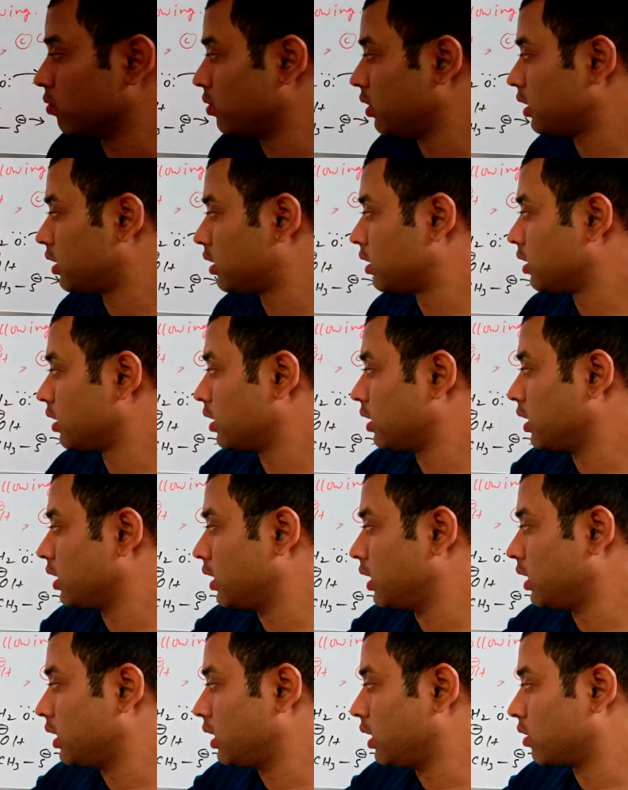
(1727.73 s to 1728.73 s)
with
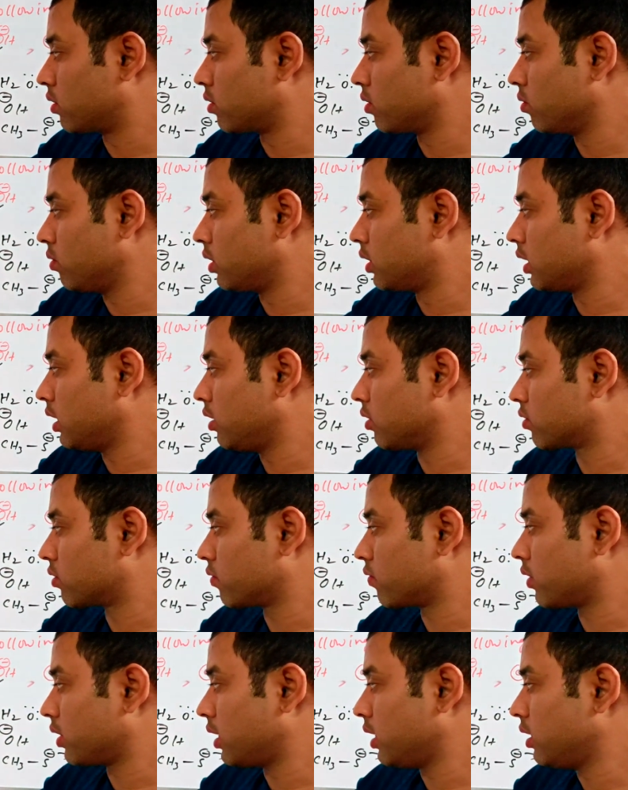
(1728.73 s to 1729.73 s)

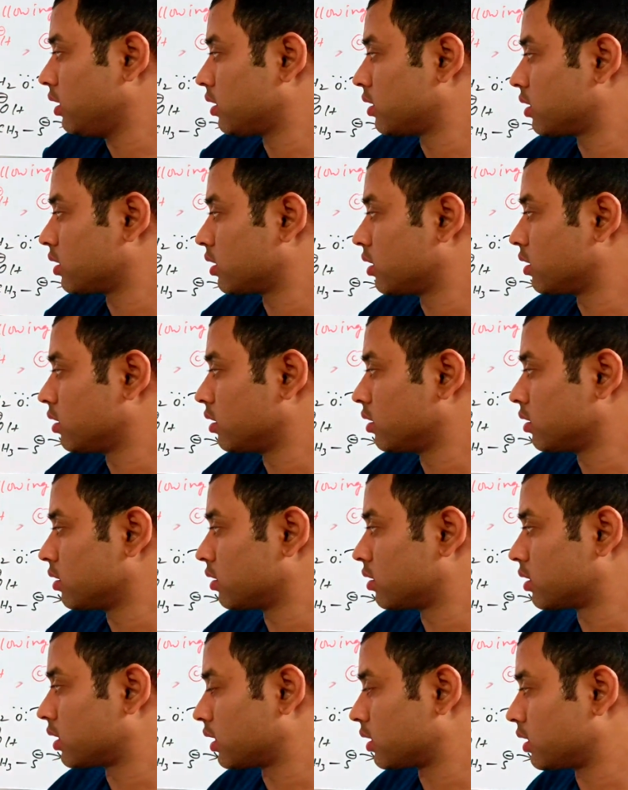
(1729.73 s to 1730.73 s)
electrophiles
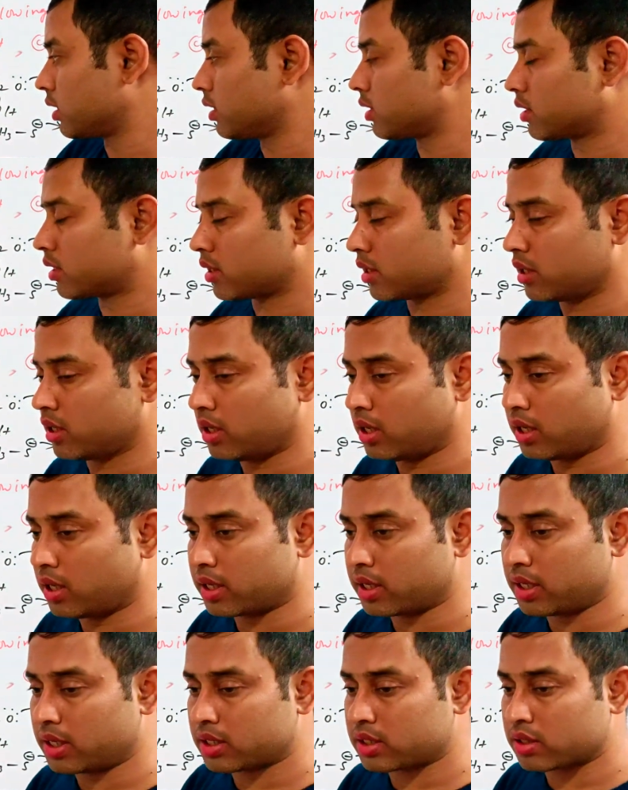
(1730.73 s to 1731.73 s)
such as
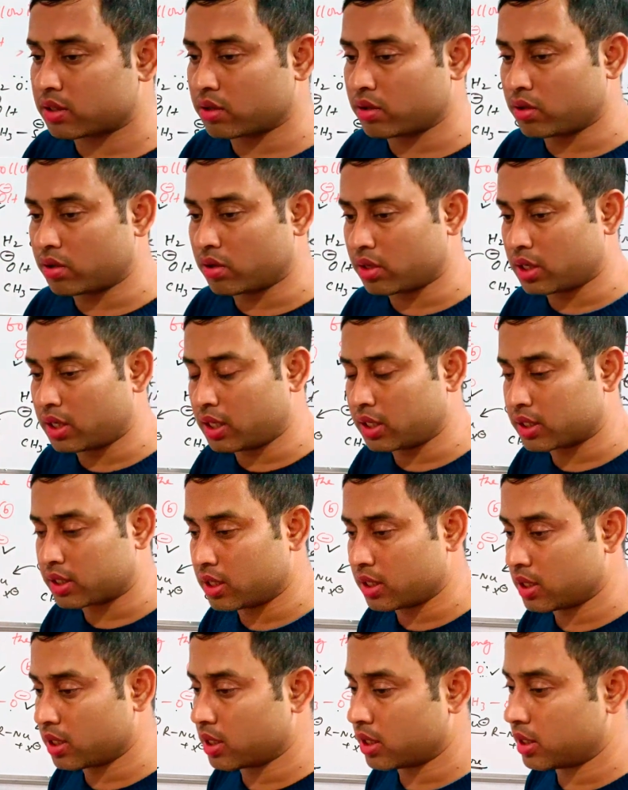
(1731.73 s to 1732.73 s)
Rx or
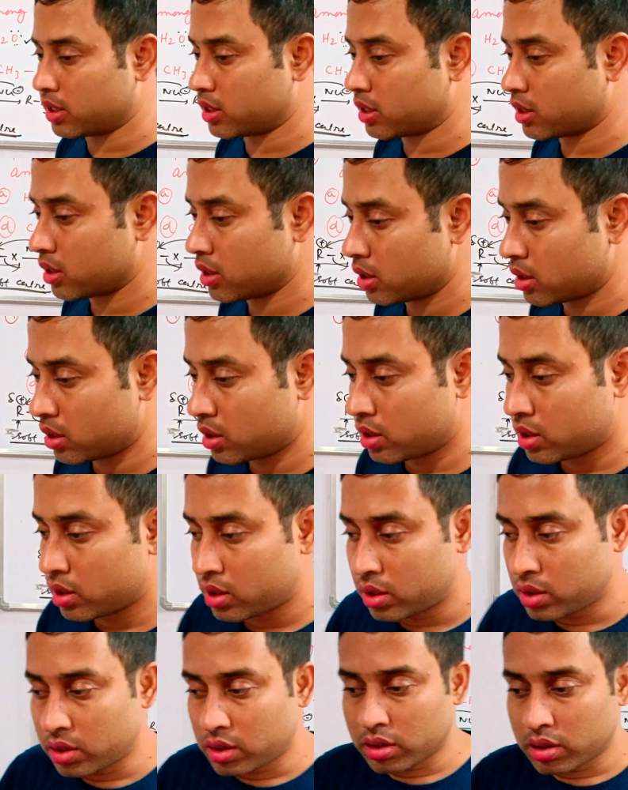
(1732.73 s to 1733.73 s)
alkyl halide.
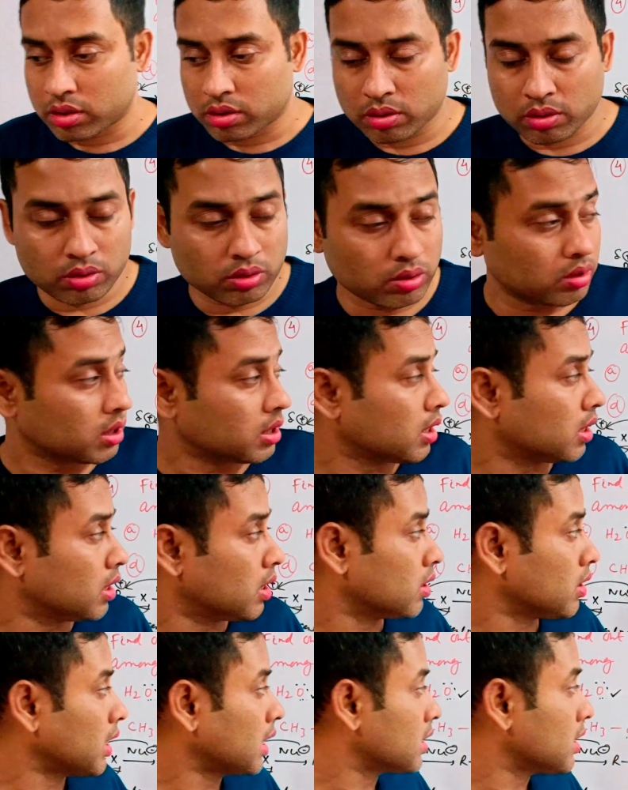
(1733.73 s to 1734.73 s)
So
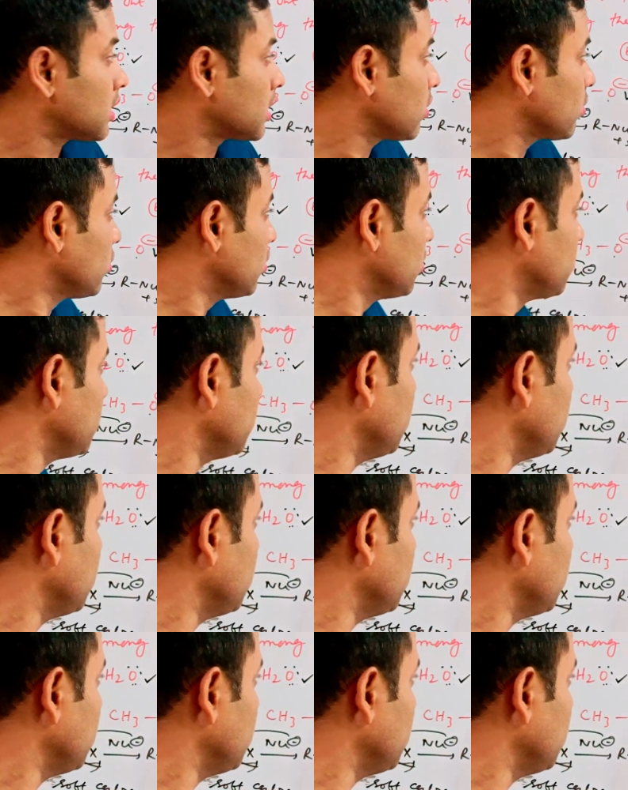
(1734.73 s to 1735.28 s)
the answer will